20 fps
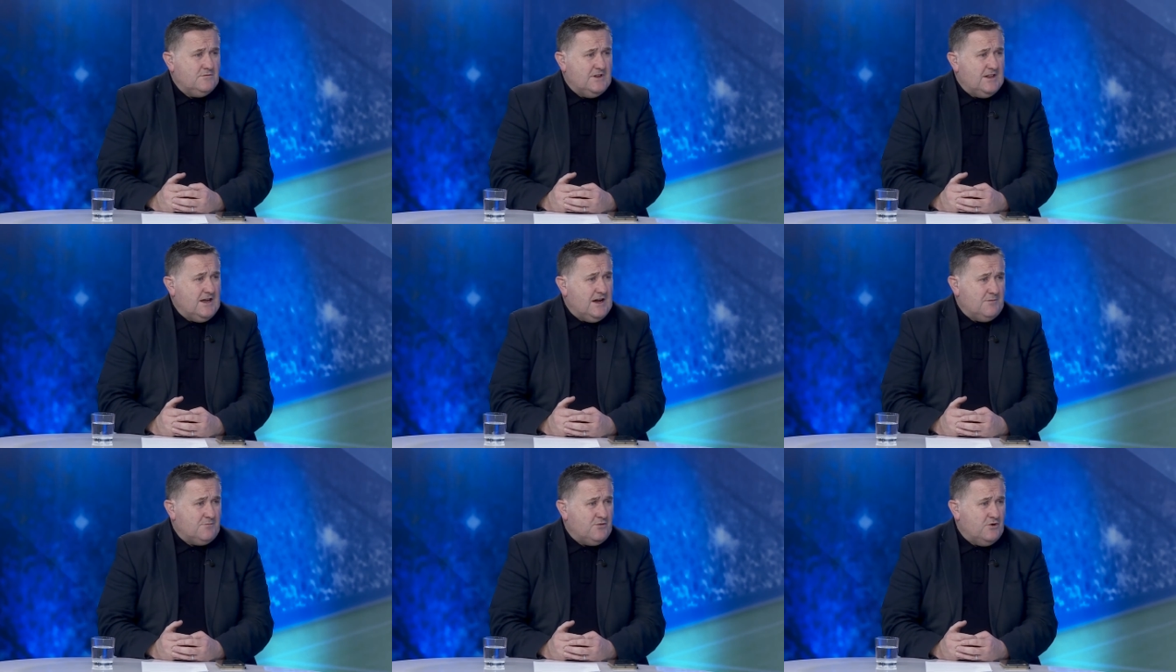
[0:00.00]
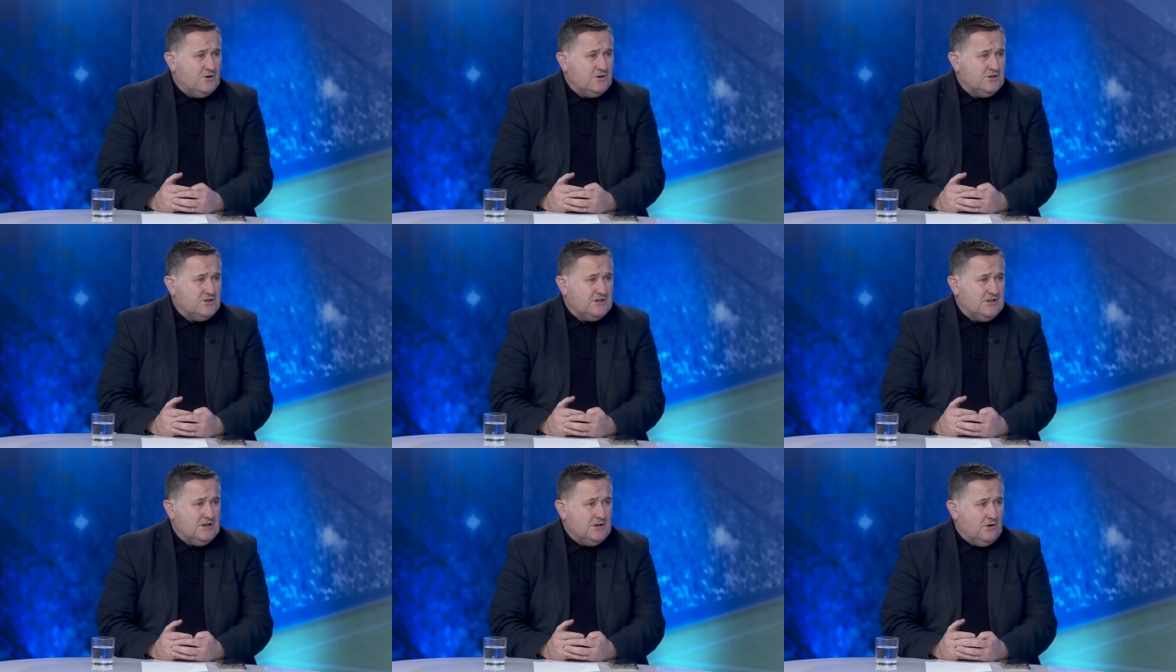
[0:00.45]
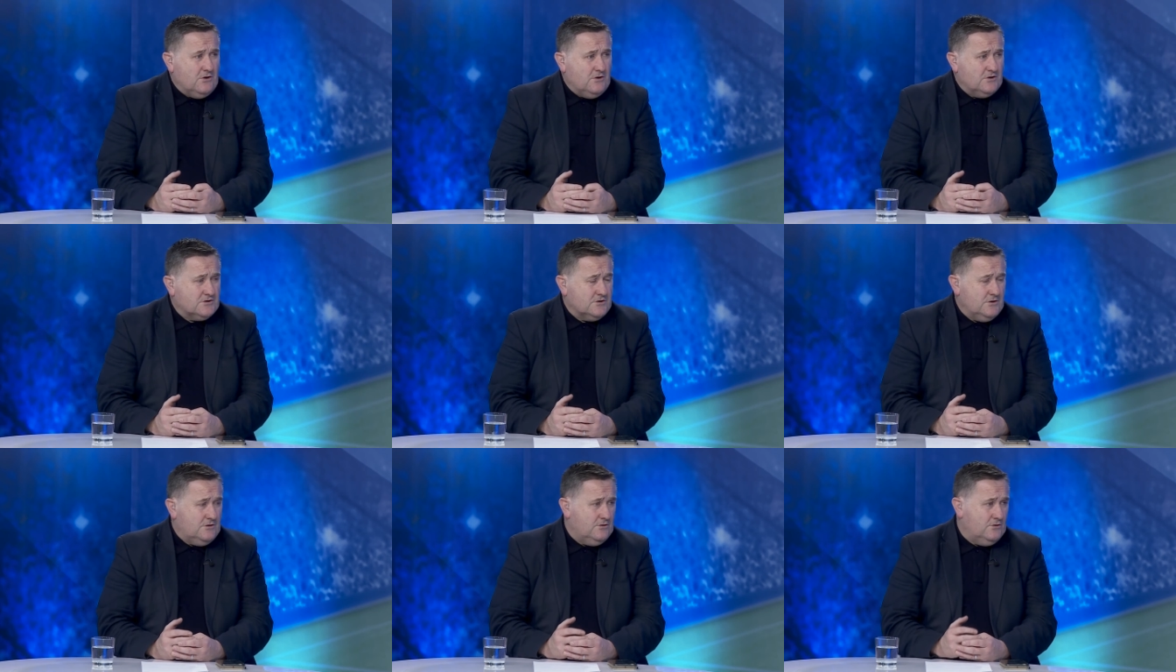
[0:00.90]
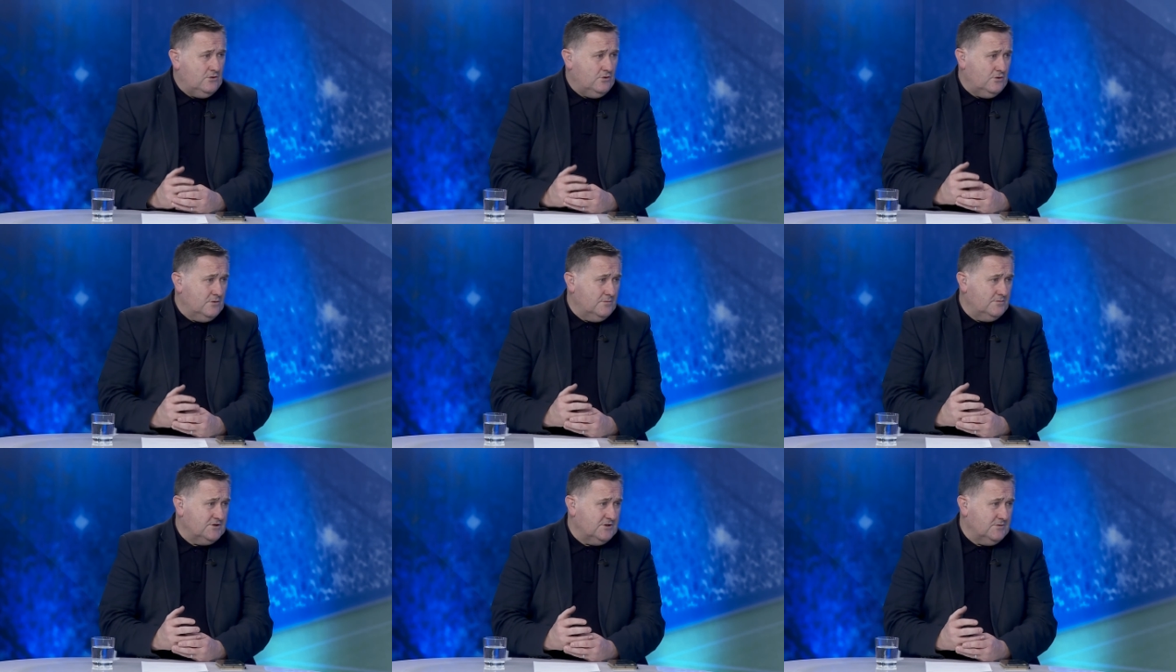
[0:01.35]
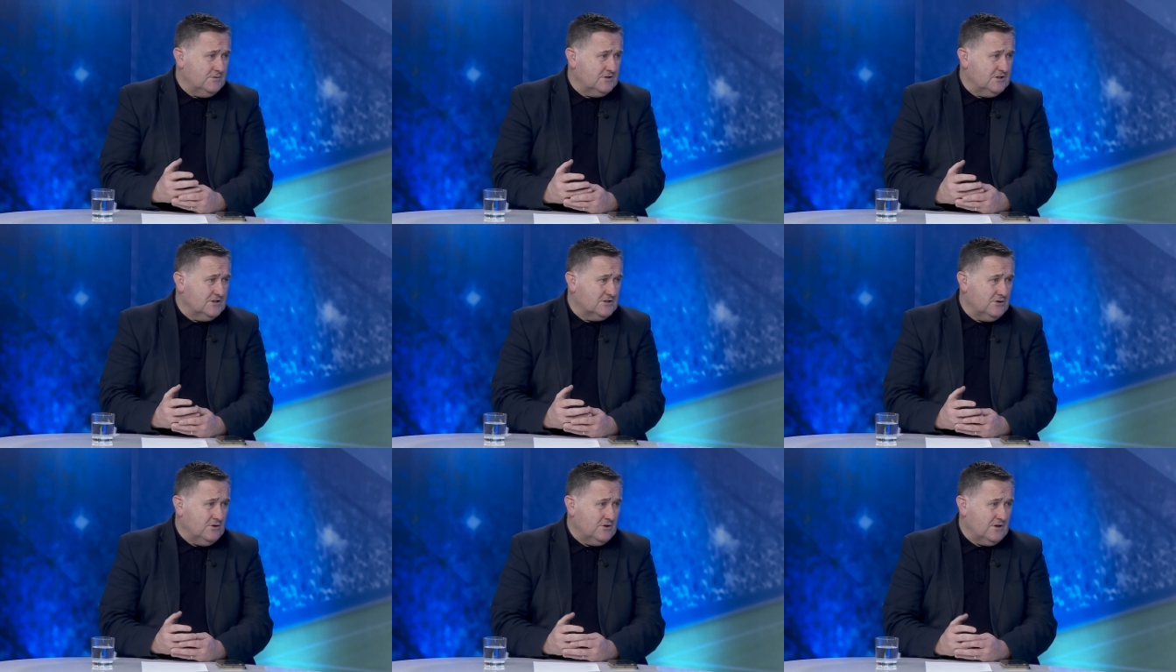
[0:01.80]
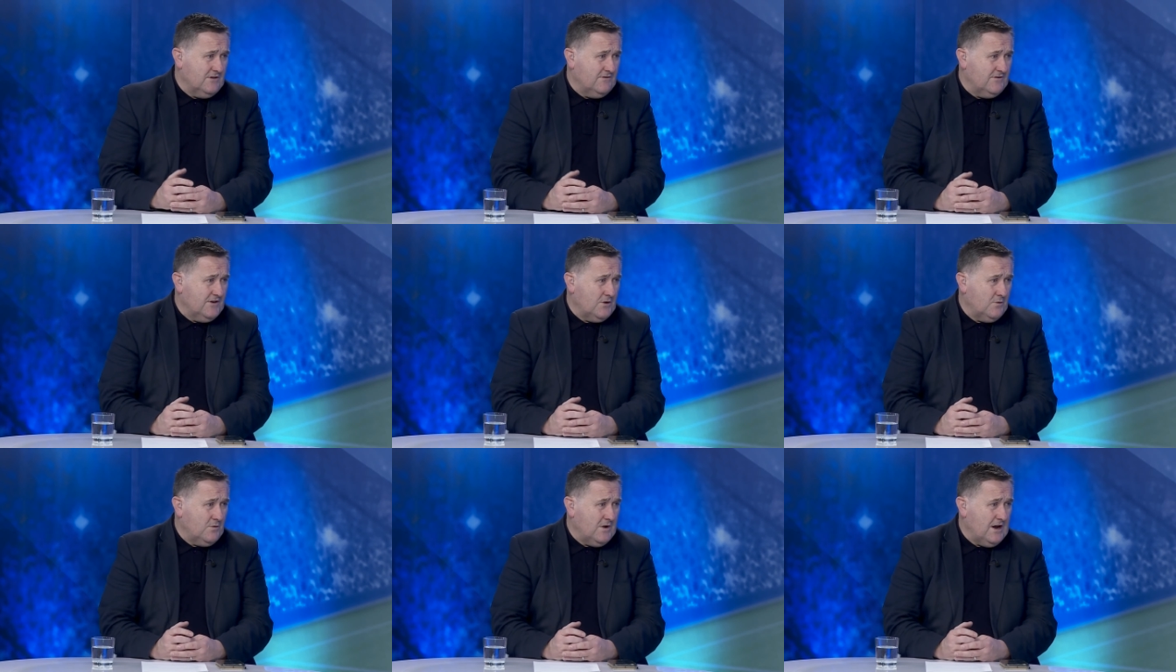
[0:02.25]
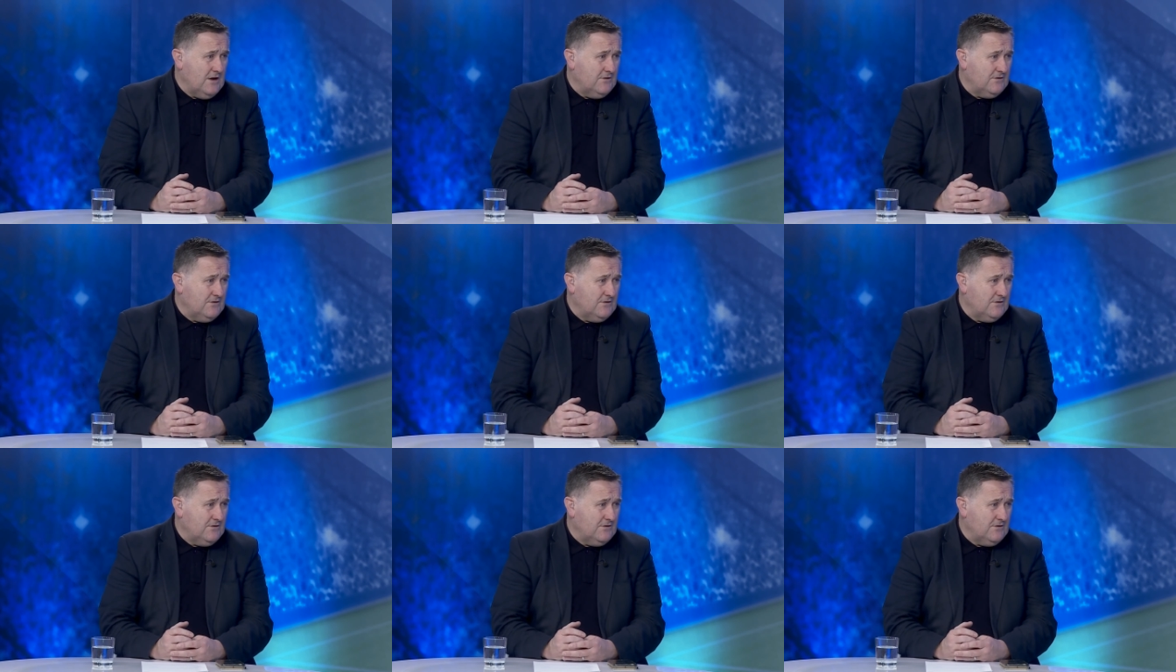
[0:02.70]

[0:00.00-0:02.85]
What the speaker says: at that point she'd lost all hope. She was just looking for a way